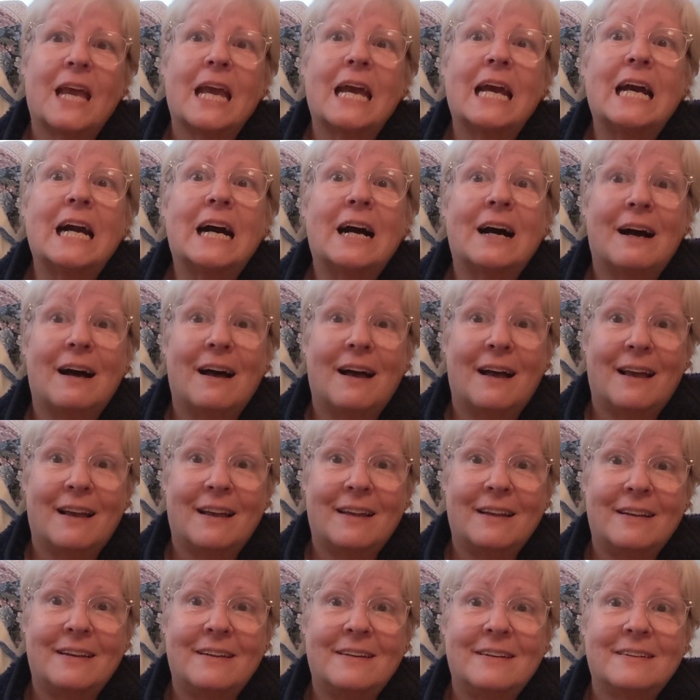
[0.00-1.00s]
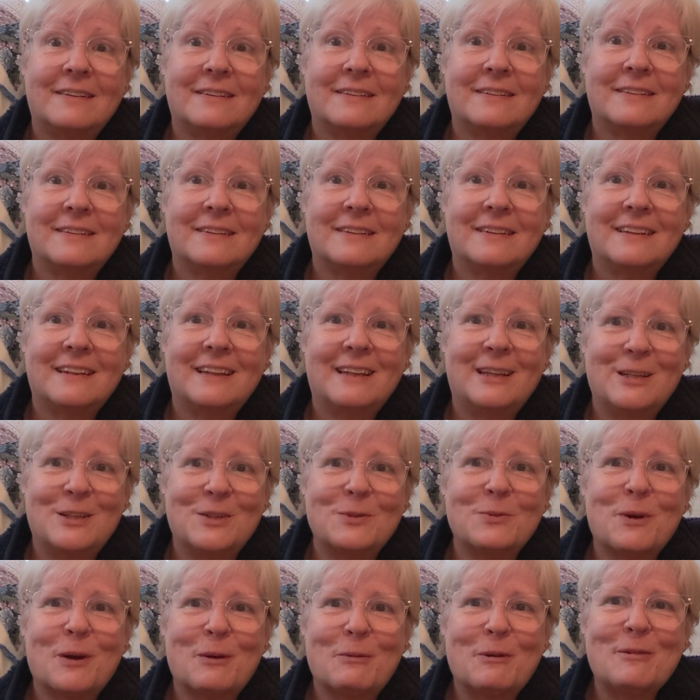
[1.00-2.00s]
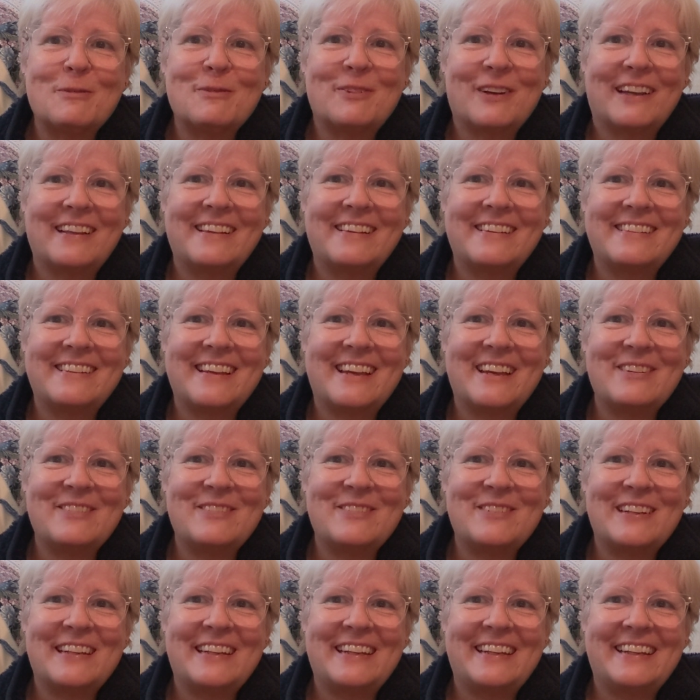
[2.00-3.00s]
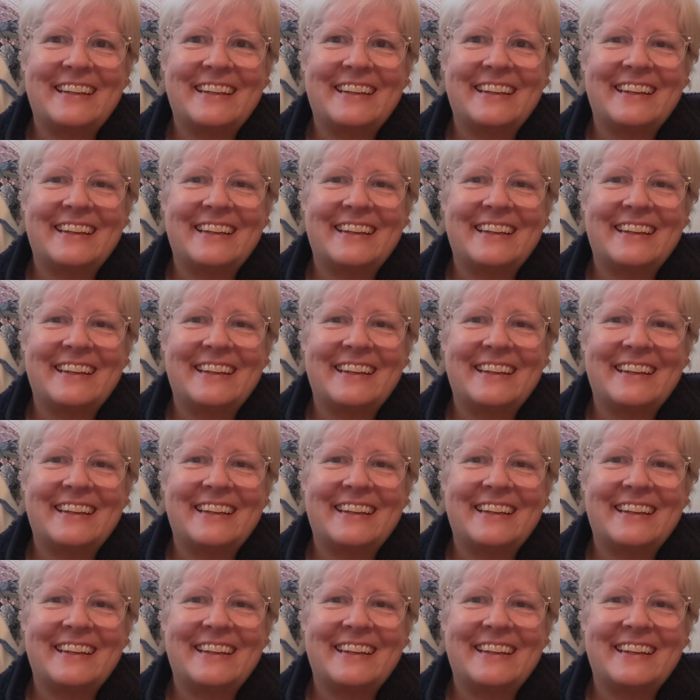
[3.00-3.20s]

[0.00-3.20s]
God is where we find safety.